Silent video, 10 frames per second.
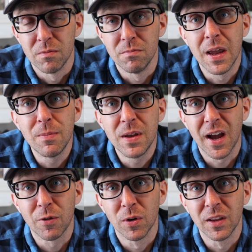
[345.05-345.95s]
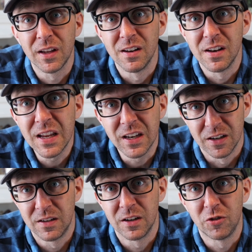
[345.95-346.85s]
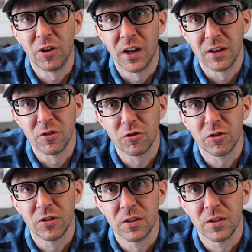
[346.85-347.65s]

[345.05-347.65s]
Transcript: Maybe I really needed to change.